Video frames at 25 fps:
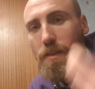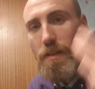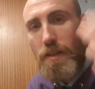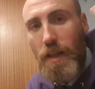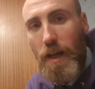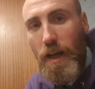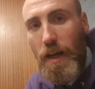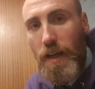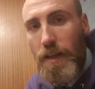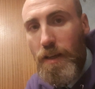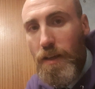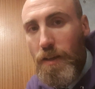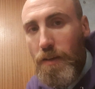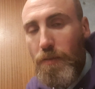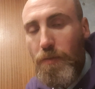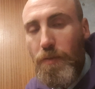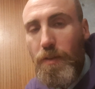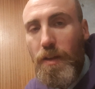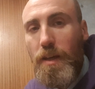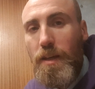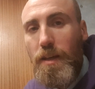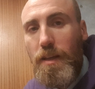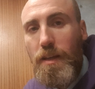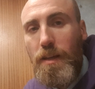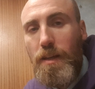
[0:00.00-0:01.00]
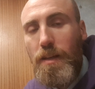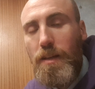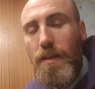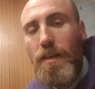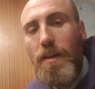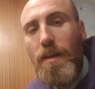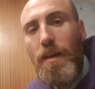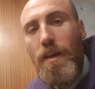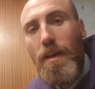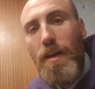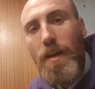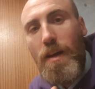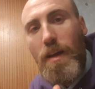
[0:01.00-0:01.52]
Clarity of thinking,
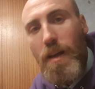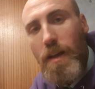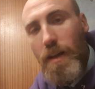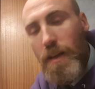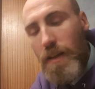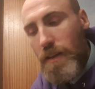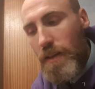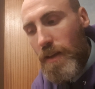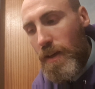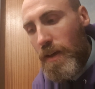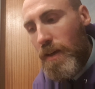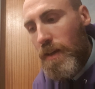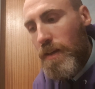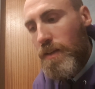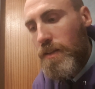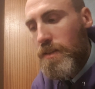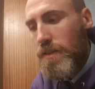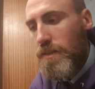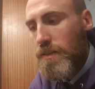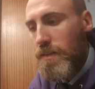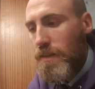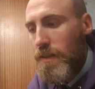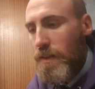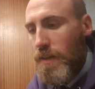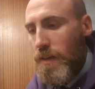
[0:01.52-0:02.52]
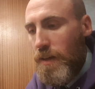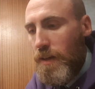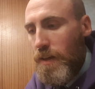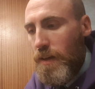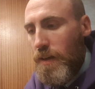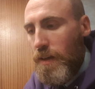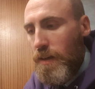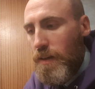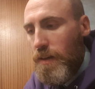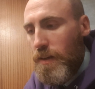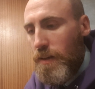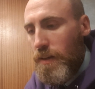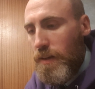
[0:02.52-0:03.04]
yes.
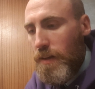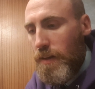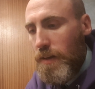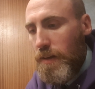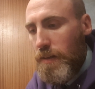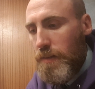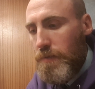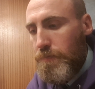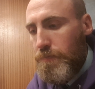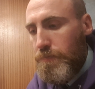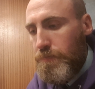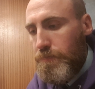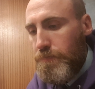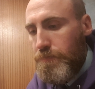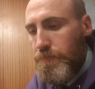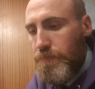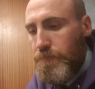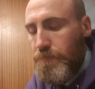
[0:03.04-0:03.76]
Um,